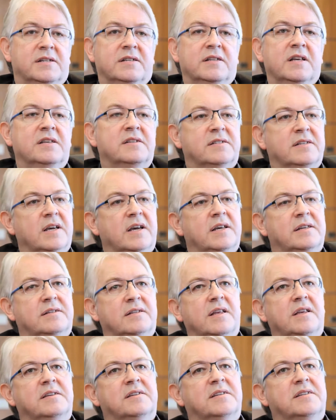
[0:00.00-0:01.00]
and it's an
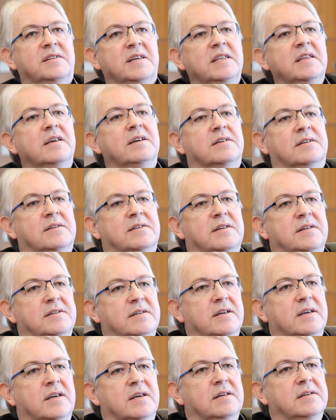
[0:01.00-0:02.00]
insidious
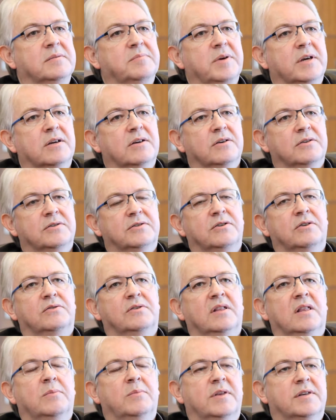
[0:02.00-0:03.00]
disease because you're
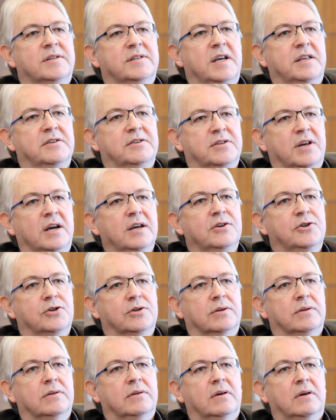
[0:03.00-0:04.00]
dealing with
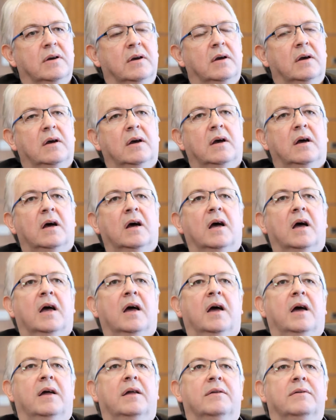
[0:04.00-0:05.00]
sensation,
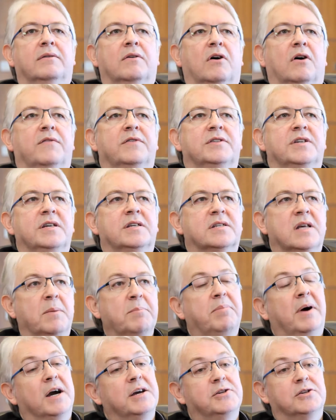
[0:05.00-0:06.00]
and obviously
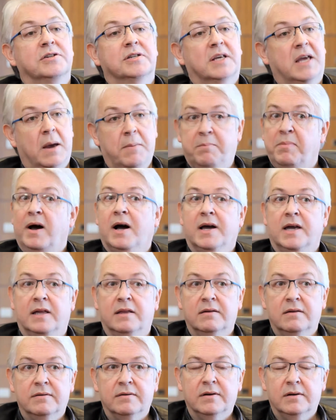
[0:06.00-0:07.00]
some patients get pain.
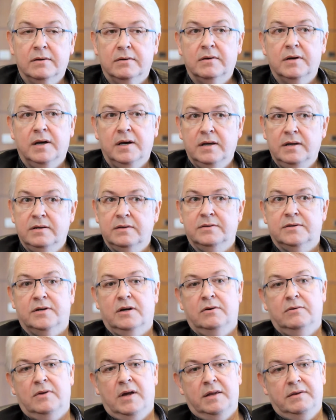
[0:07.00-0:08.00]
Okay, and
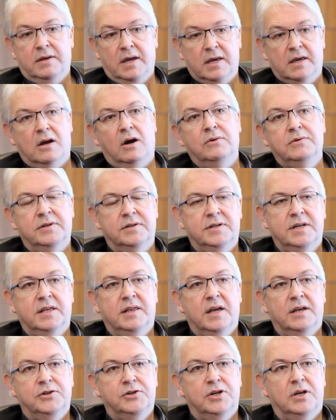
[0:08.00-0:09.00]
so then they go to see
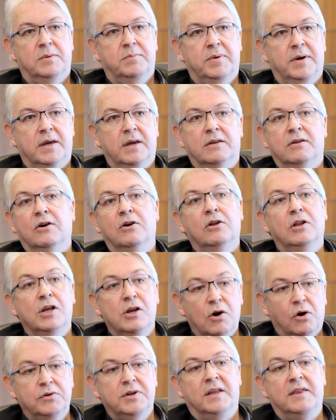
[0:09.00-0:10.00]
their GP, and early
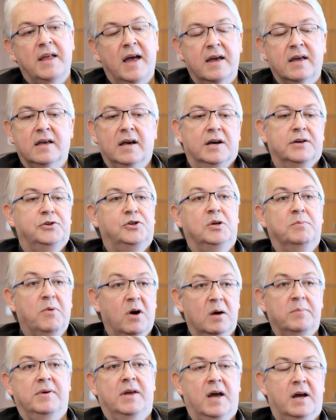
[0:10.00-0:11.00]
on in that case, you
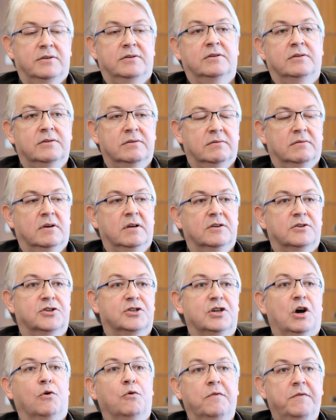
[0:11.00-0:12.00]
might be able to
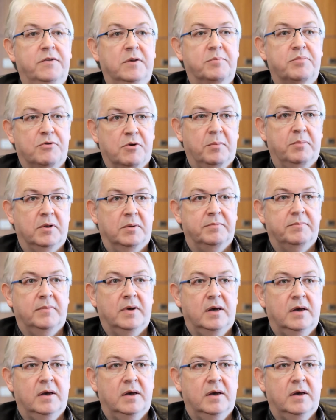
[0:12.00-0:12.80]
solve the problem.